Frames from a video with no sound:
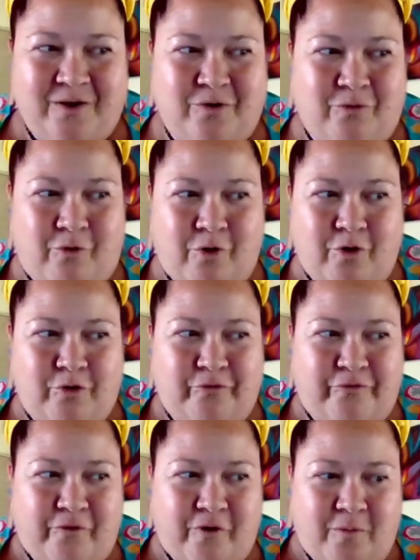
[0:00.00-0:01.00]
grow
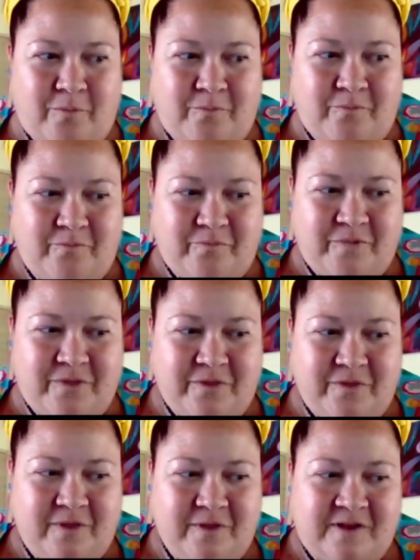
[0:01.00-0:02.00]
from,
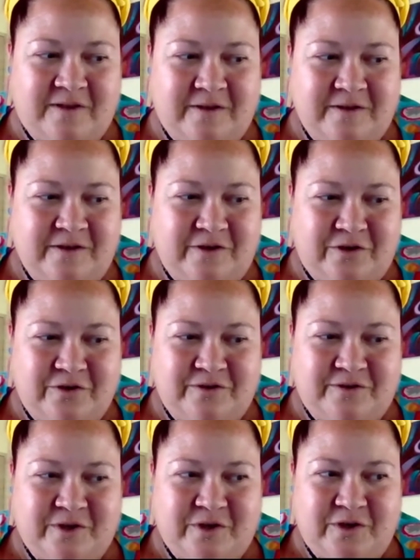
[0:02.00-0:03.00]

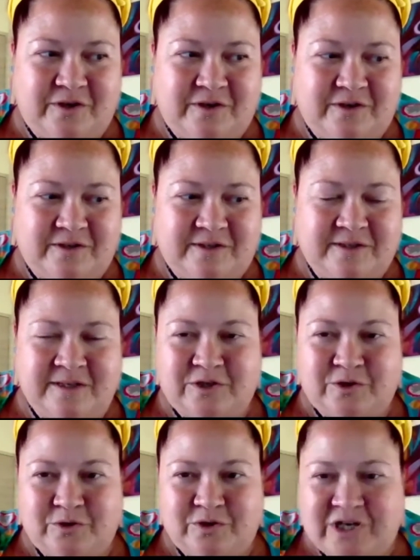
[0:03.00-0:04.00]
certain
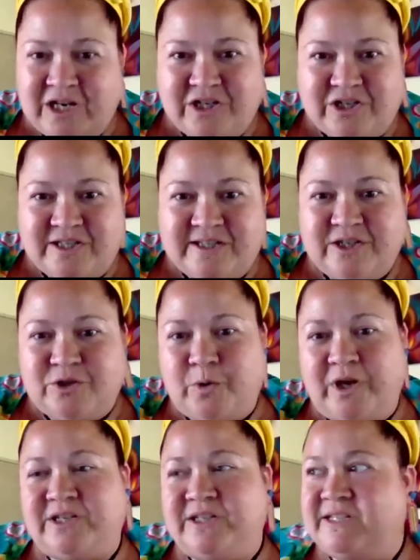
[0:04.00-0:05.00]
challenging
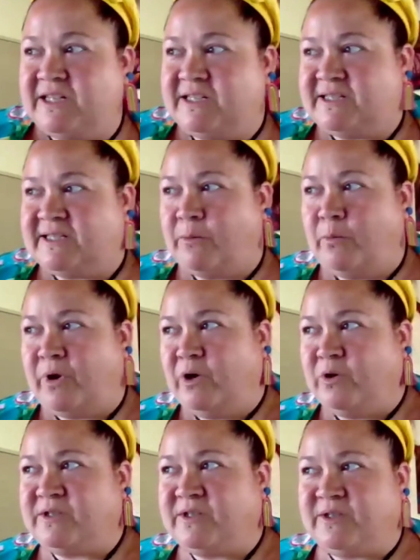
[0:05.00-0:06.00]
situations, and someone
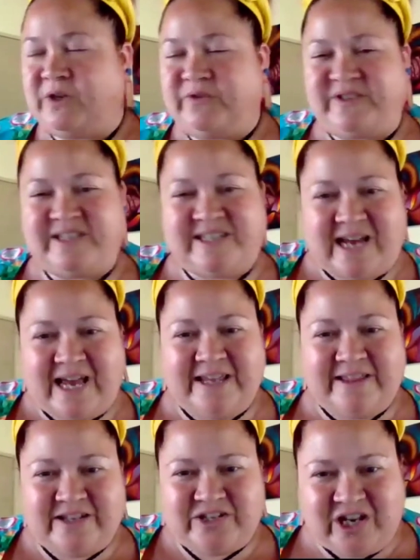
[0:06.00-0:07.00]
else to sort of stay
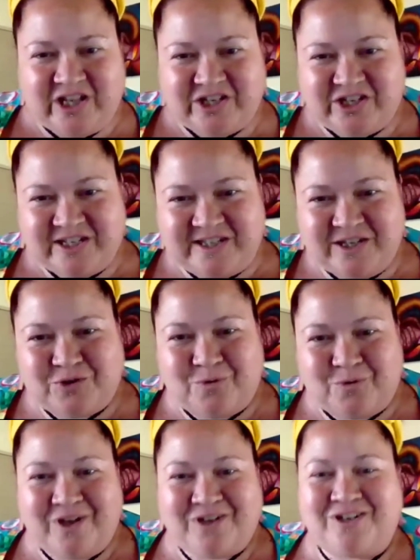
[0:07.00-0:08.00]
in the challenging
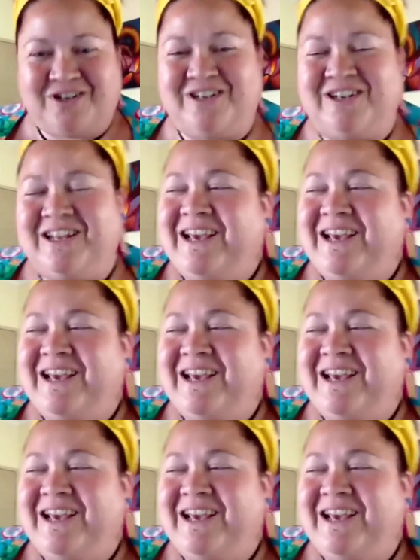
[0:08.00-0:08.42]
situation, and